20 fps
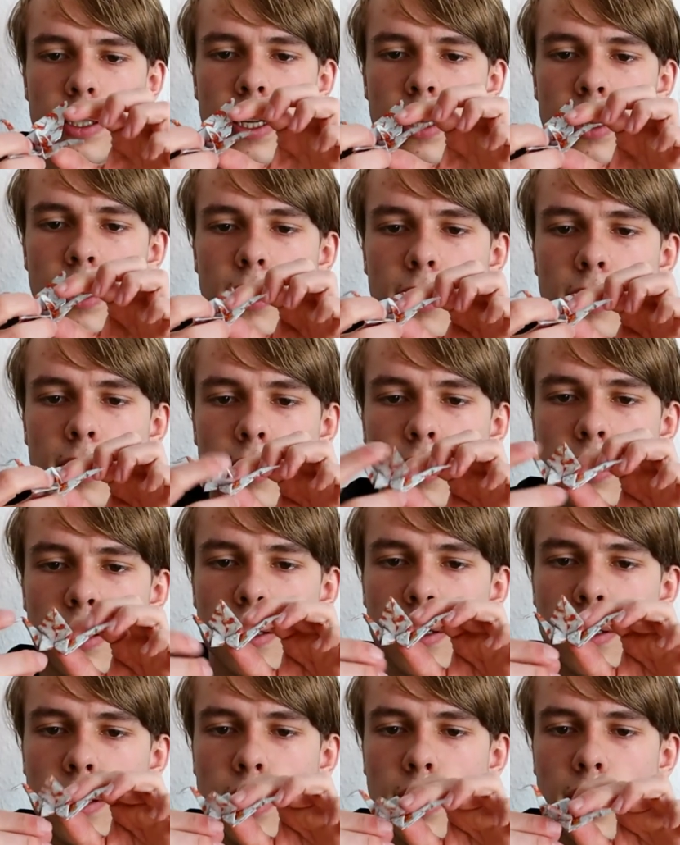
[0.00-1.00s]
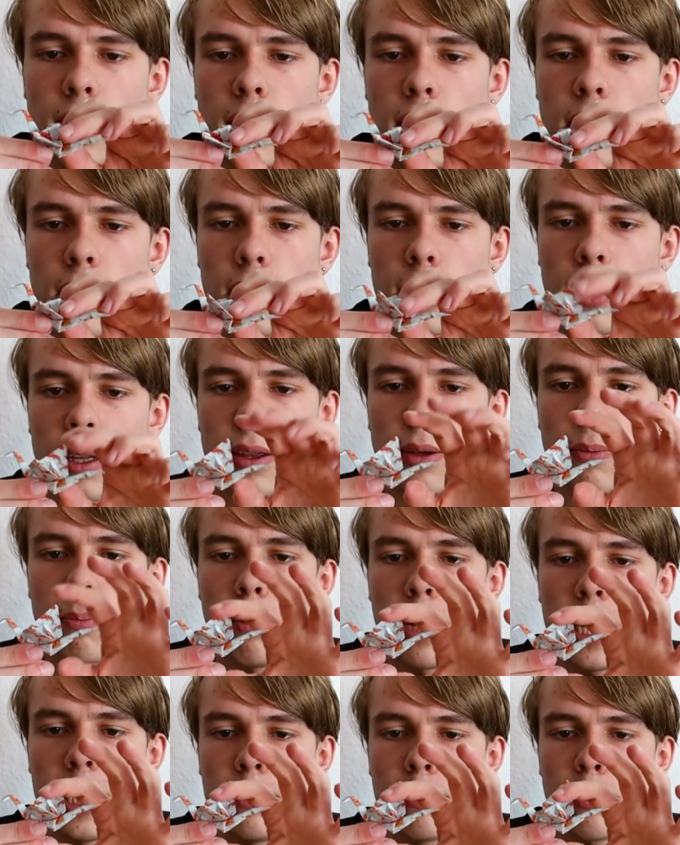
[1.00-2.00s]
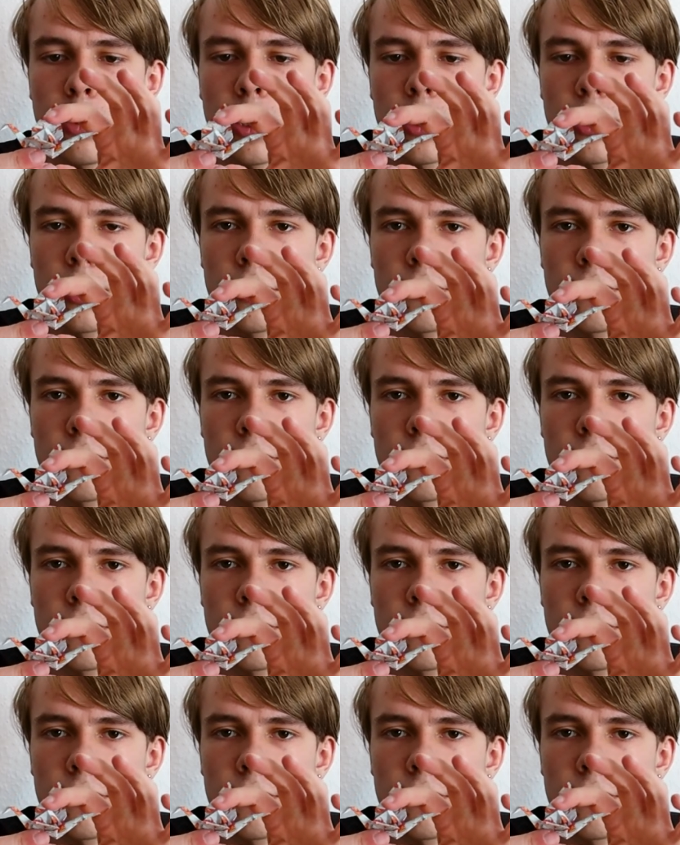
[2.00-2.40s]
that the main part